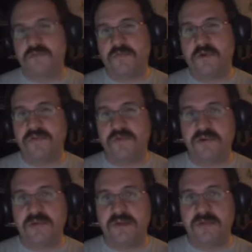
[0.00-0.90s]
one was
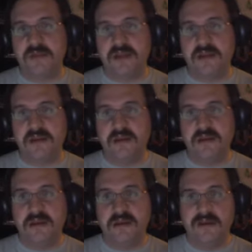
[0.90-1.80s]
going to be your main,
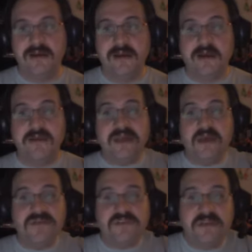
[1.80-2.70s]

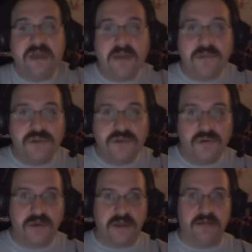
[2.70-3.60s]
now's the time to
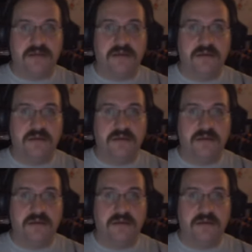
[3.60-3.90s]
do it.